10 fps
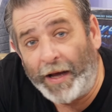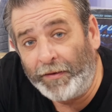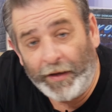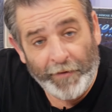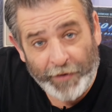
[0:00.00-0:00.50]
I
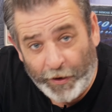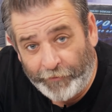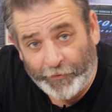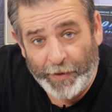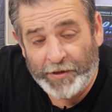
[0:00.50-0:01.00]
love hearing
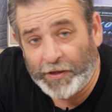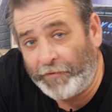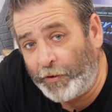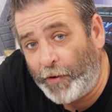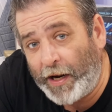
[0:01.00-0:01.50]
from each and
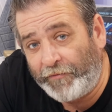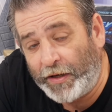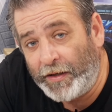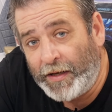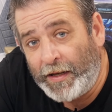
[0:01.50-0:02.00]
every one of you.